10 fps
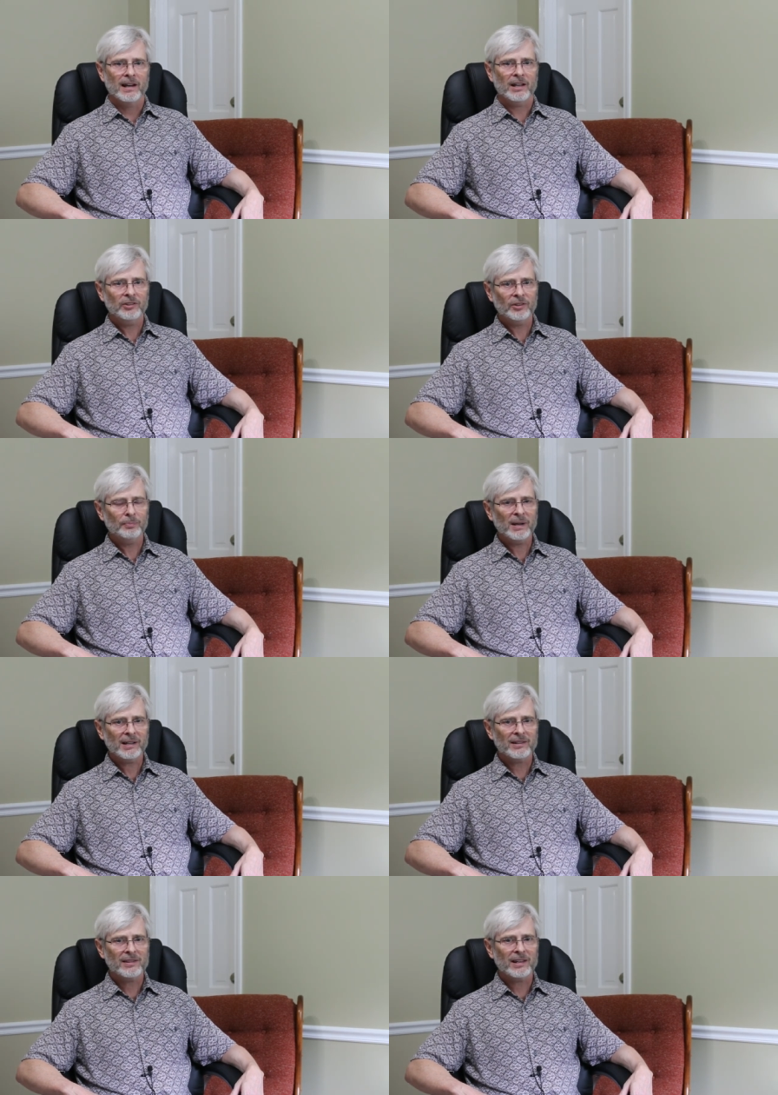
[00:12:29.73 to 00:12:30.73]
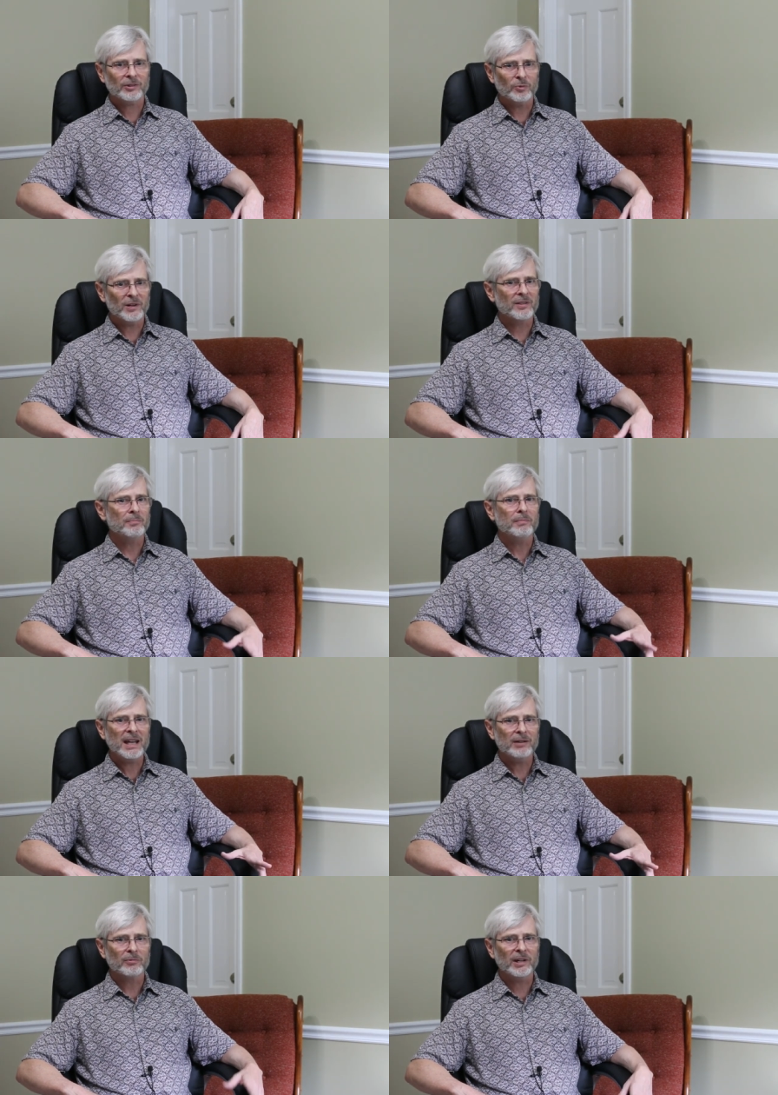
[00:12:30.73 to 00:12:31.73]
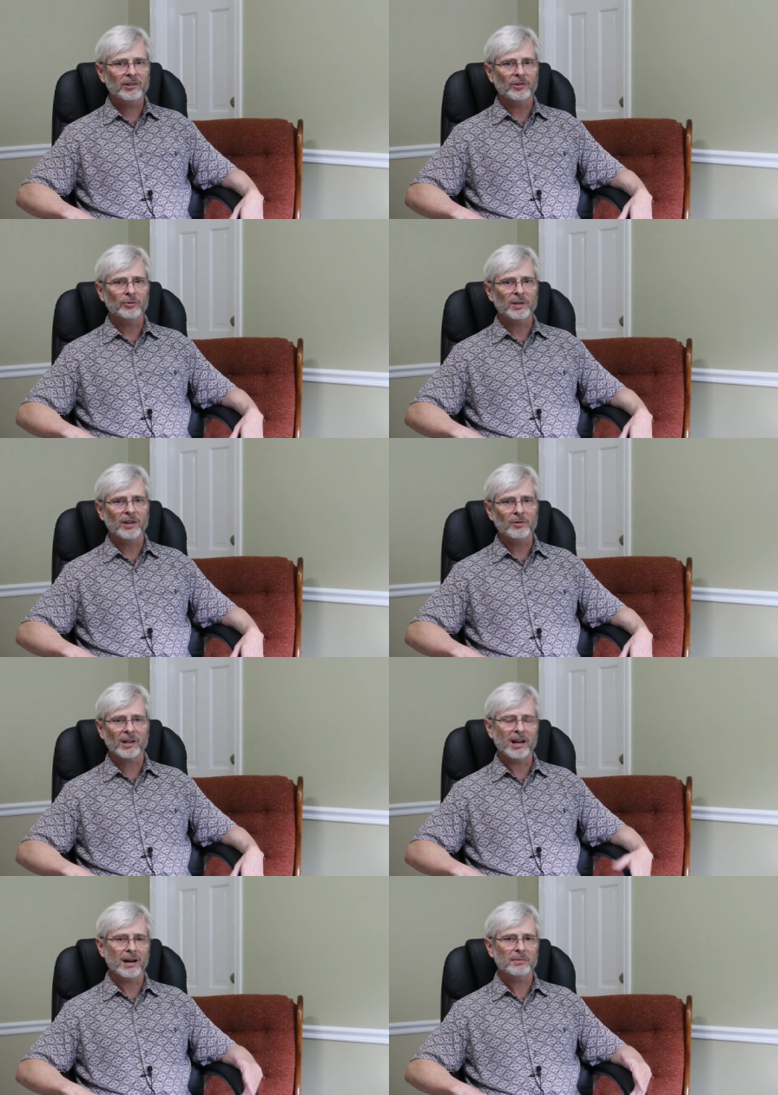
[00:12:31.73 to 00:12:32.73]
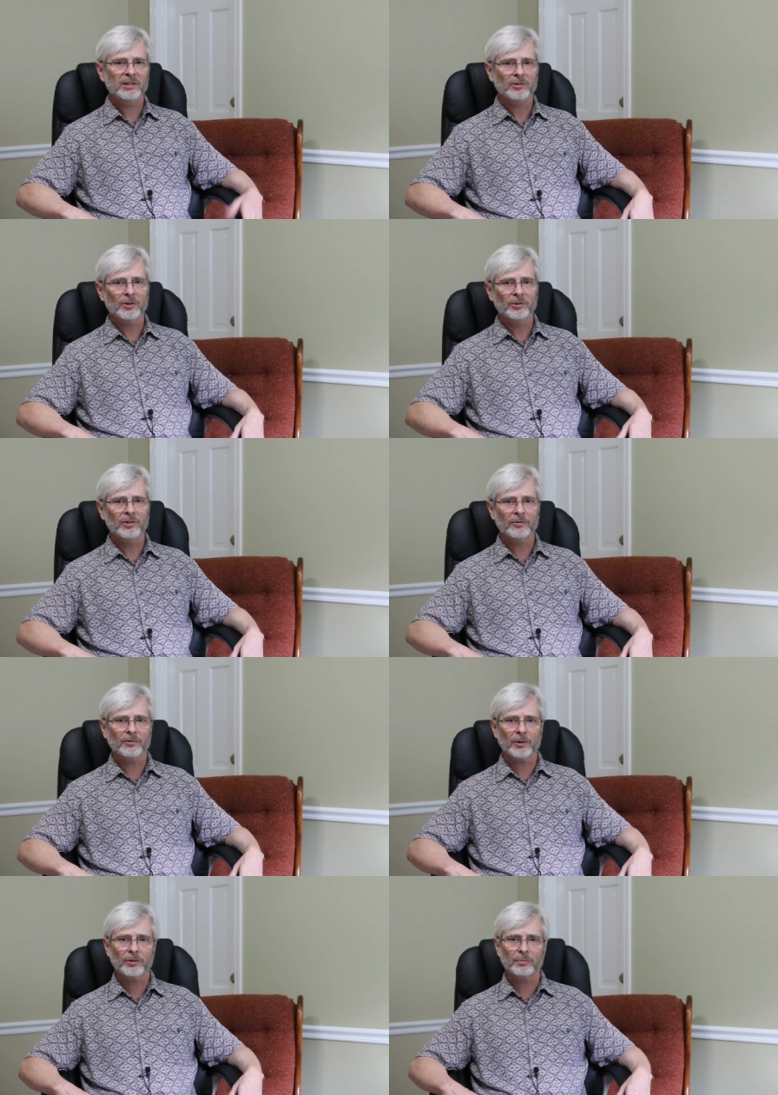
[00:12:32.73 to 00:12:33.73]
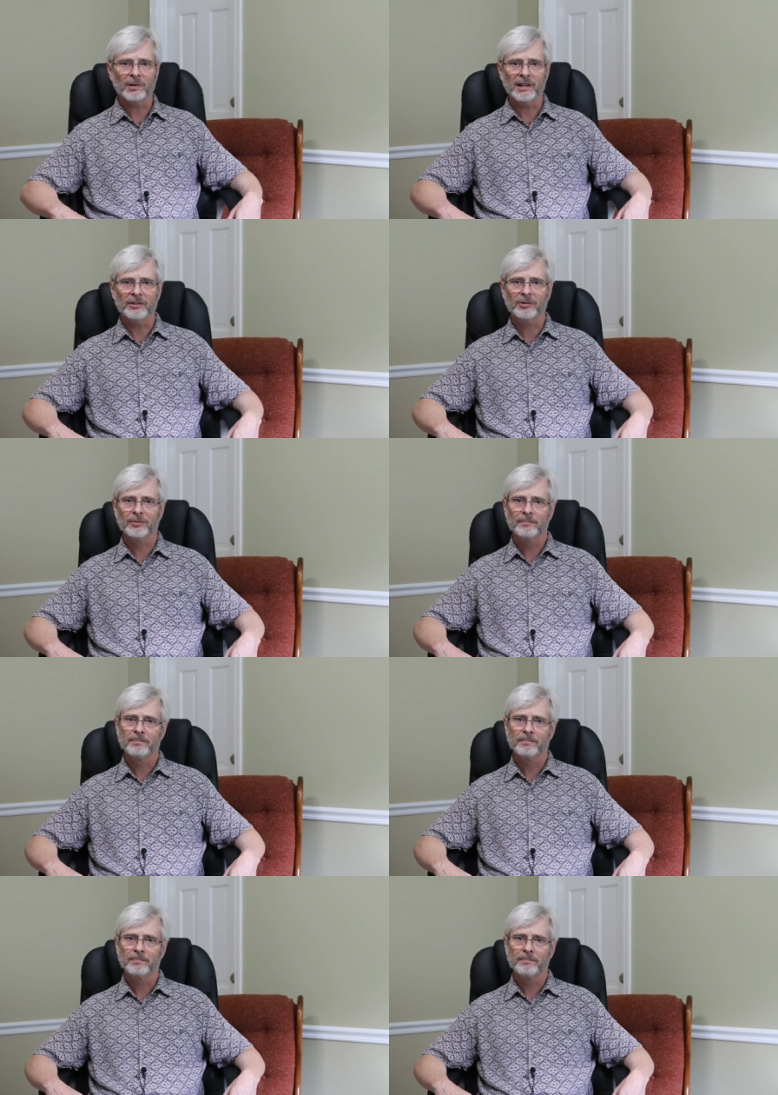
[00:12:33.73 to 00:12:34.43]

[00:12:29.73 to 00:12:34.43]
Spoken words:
I suspect that's one of the main reasons we go to comedy shows in the first place.